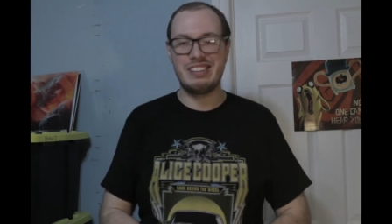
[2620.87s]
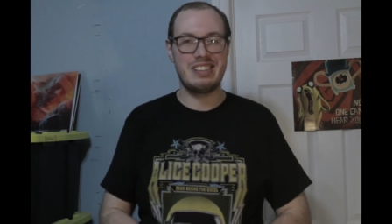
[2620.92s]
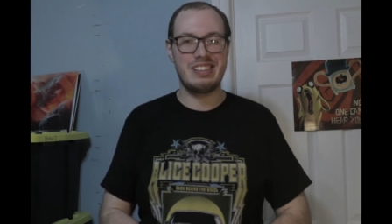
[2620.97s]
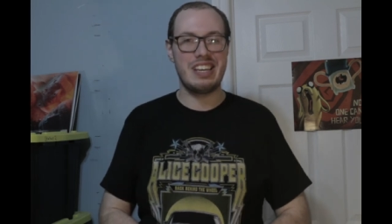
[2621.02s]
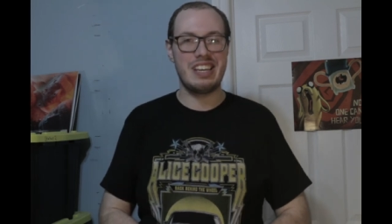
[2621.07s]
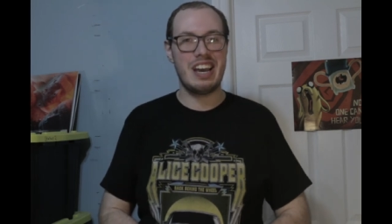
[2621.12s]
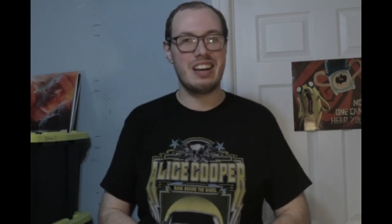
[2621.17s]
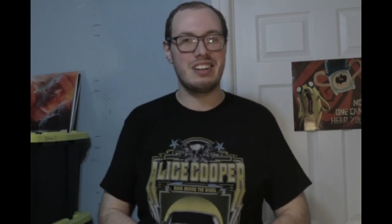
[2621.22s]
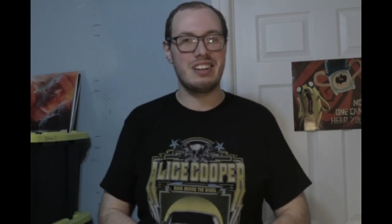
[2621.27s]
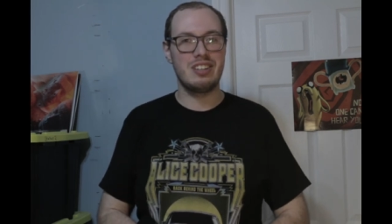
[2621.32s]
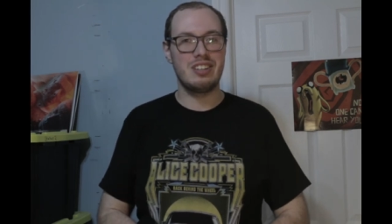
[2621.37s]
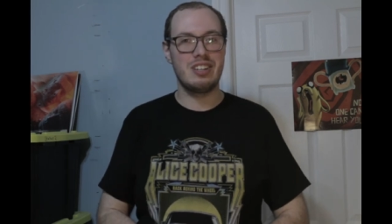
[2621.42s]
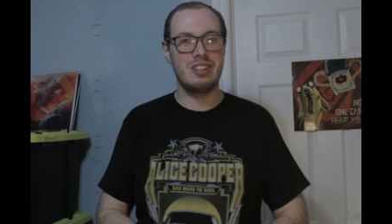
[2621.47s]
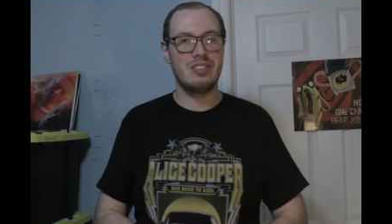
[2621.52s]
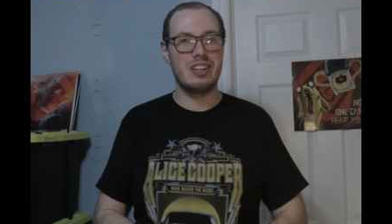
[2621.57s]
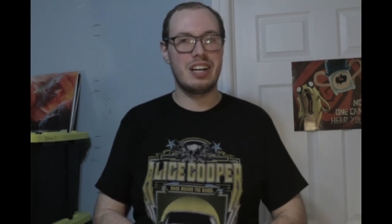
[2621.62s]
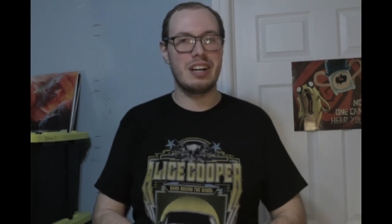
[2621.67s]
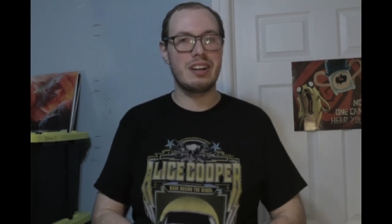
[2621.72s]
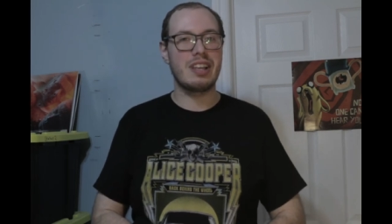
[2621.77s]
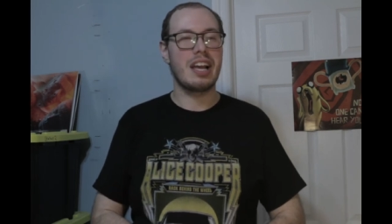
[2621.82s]
Yeah, no,
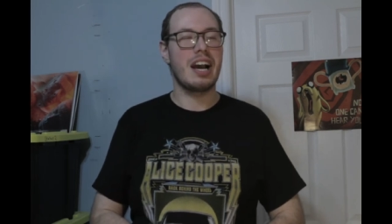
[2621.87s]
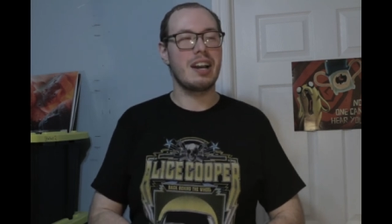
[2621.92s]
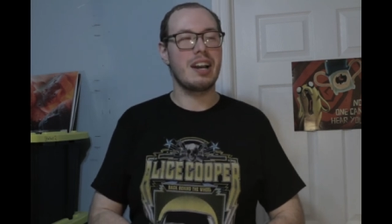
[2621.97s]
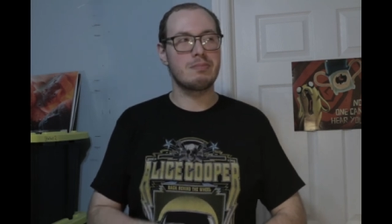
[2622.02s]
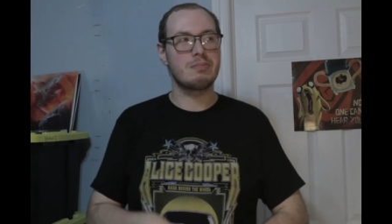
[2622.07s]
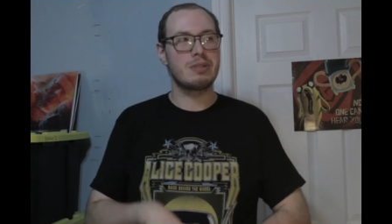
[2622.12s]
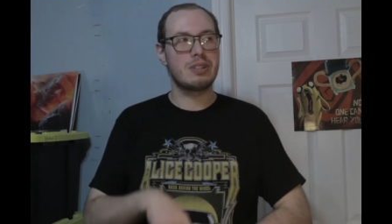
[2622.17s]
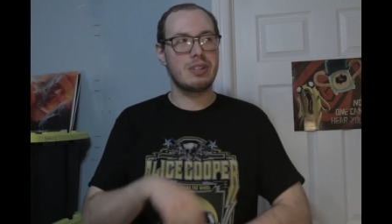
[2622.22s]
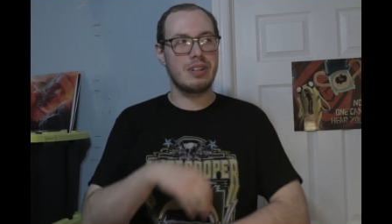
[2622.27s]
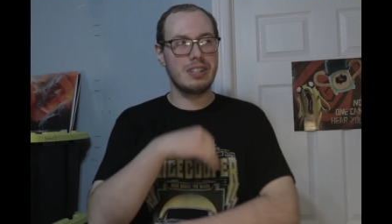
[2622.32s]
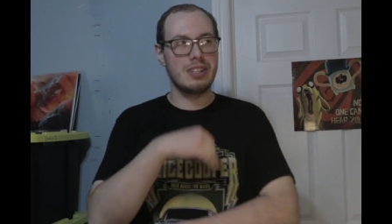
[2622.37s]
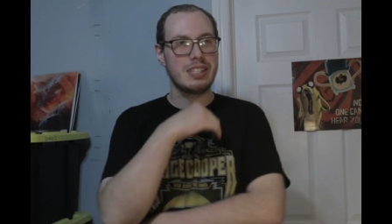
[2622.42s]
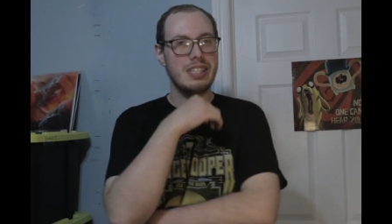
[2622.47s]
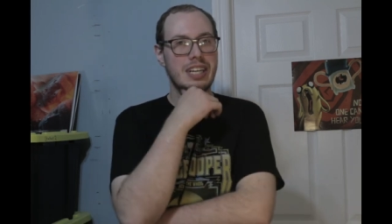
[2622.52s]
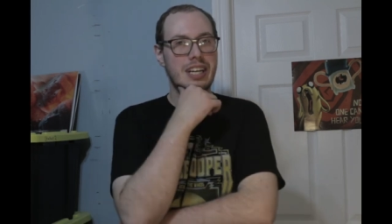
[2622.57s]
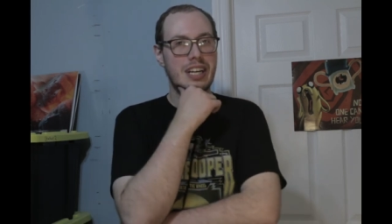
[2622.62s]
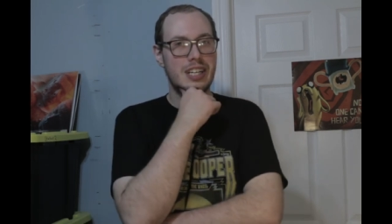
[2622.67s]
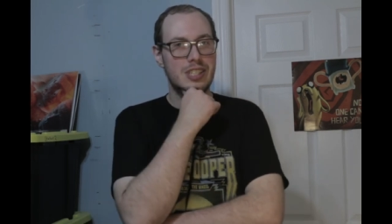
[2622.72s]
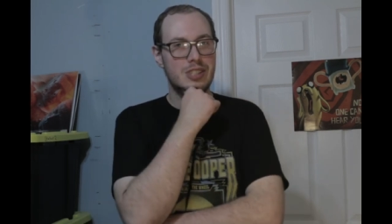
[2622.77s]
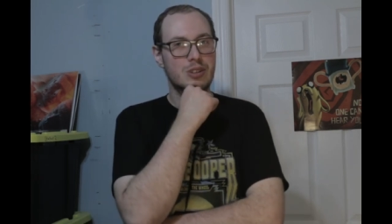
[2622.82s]
I, I'm starting to
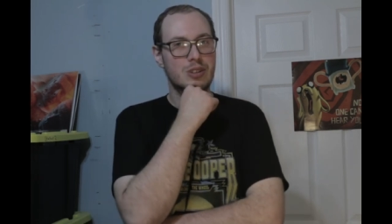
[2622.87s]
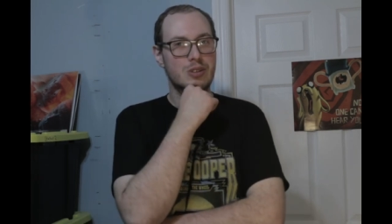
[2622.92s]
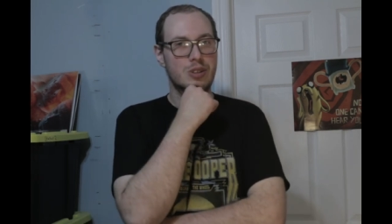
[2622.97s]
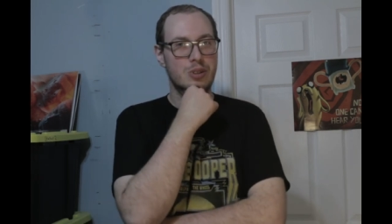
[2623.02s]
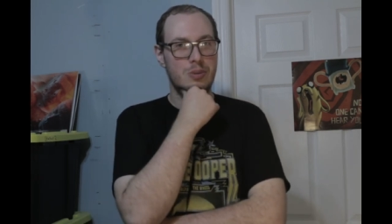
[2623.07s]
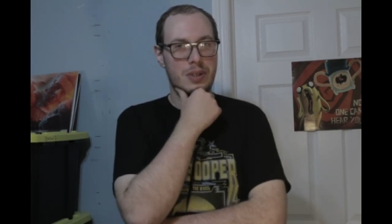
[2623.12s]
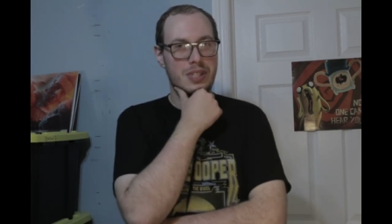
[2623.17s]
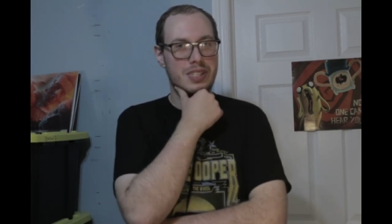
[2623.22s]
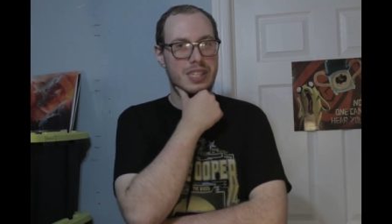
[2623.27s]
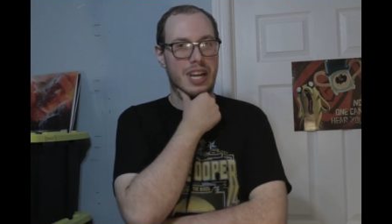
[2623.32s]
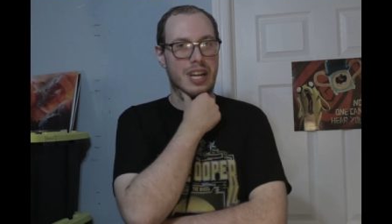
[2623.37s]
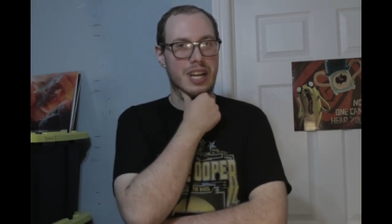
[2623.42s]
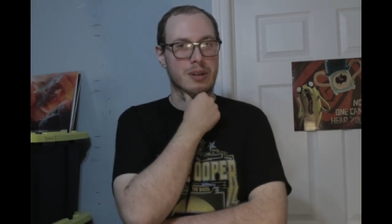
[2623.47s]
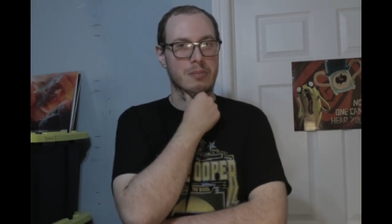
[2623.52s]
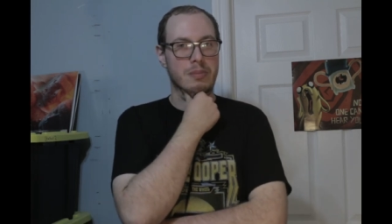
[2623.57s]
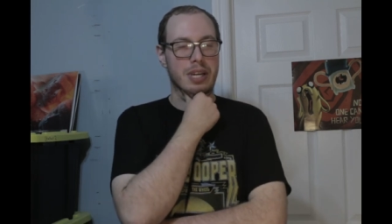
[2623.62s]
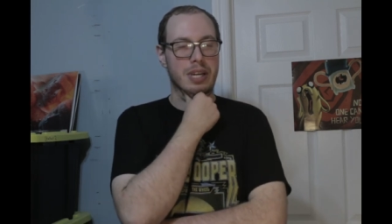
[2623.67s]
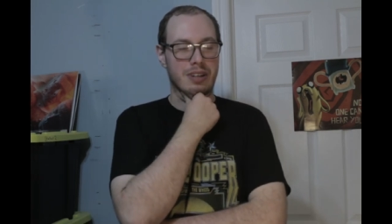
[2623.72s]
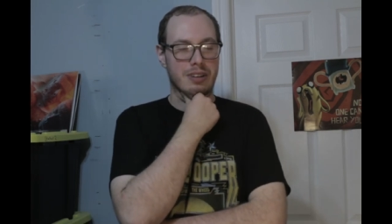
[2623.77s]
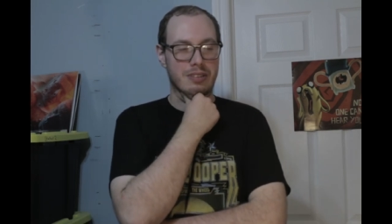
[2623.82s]
think I do too much
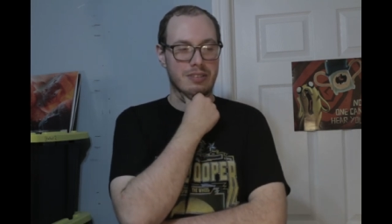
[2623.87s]
anime